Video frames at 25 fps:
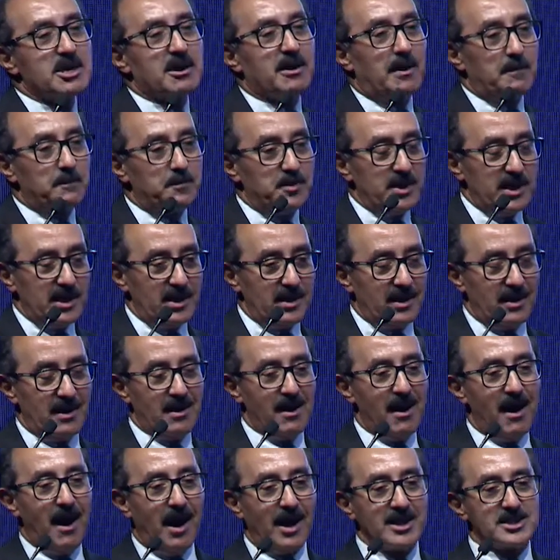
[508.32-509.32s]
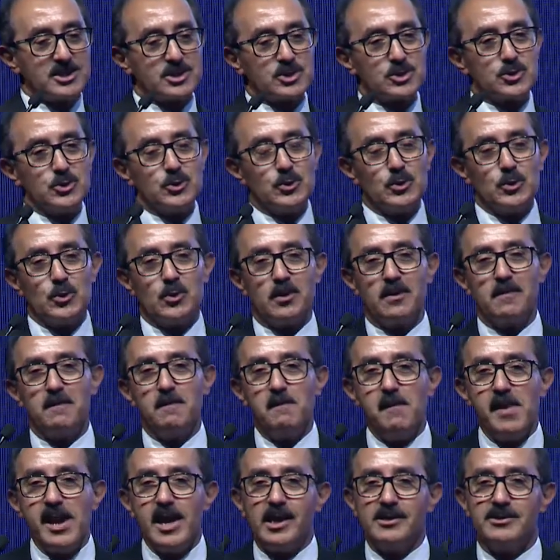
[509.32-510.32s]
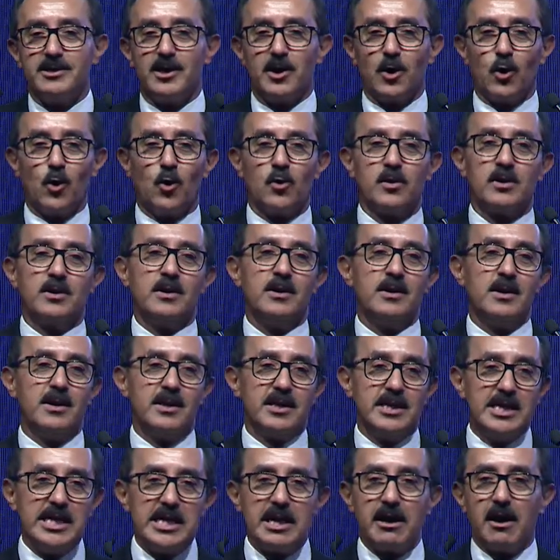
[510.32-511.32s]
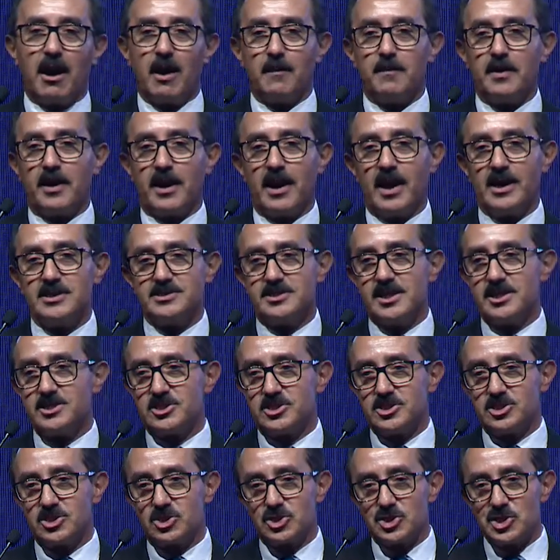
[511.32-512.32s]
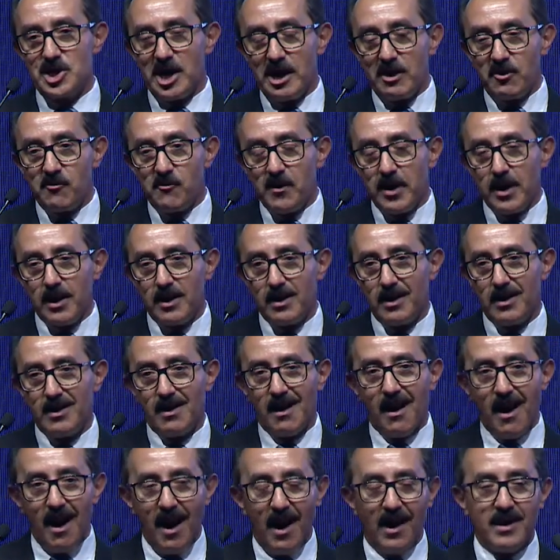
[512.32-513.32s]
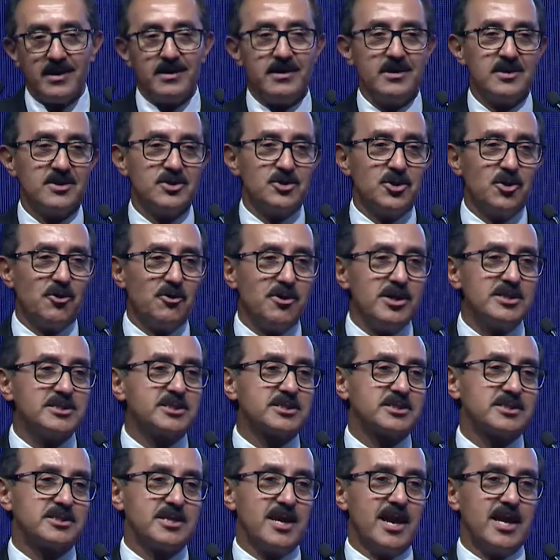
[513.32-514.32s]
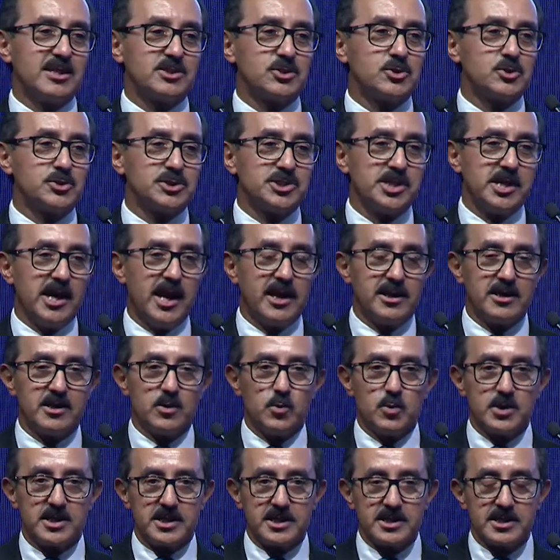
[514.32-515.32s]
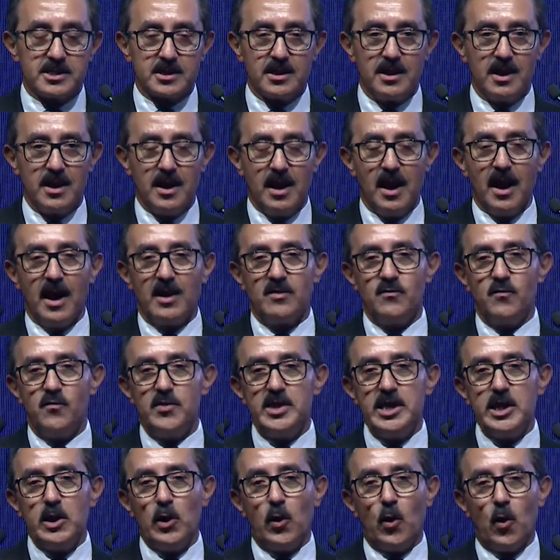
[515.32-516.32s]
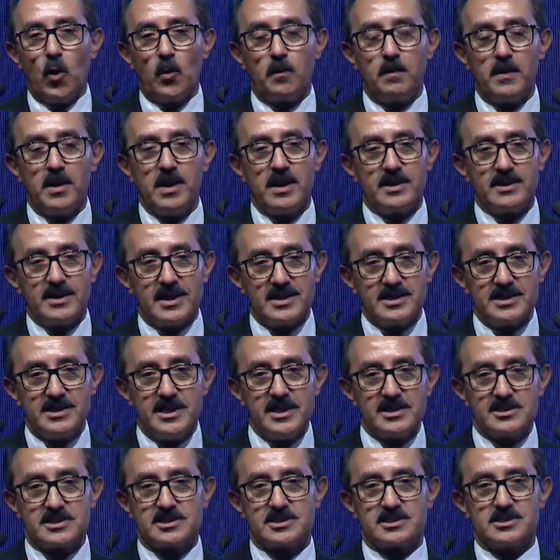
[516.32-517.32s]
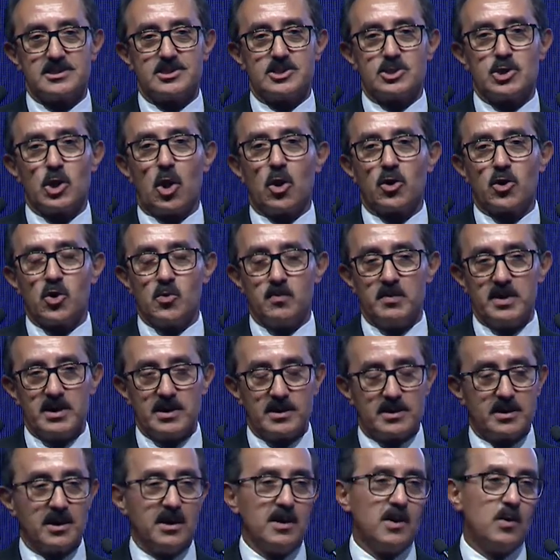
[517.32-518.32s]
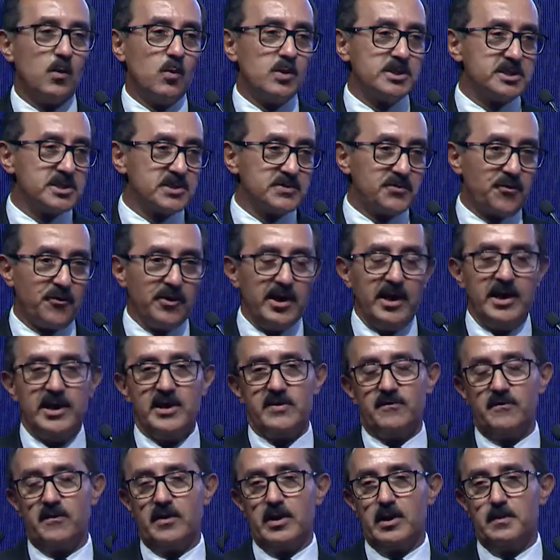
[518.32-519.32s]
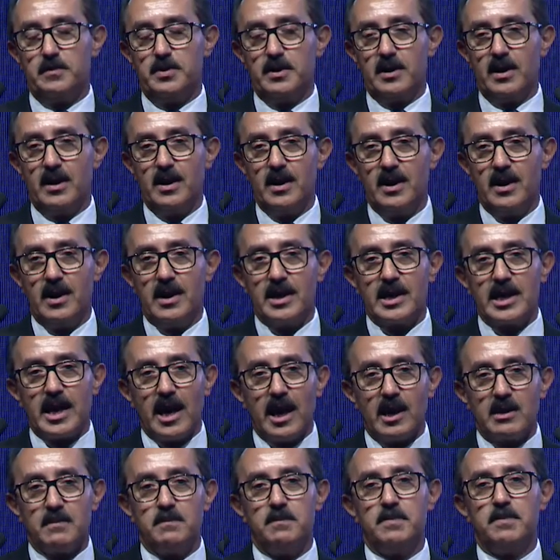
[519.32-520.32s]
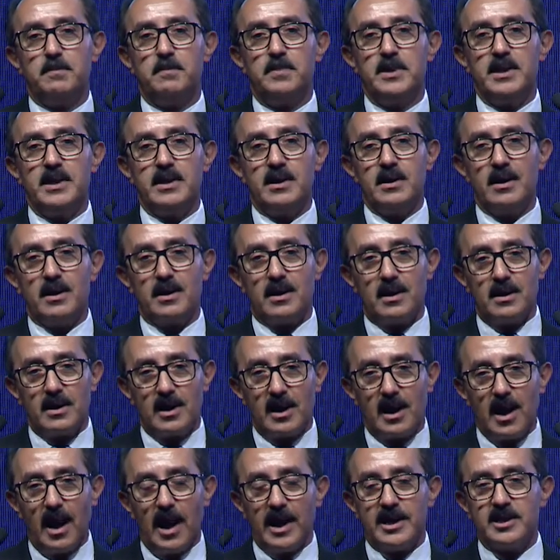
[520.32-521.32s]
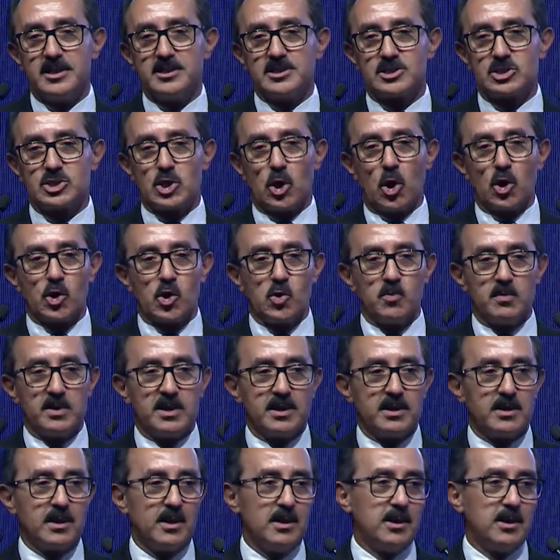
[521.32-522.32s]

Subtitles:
company has to make their own decarbonization stairway and the risks associated with it. And we hope that this document, which is freely available, can be a guidance document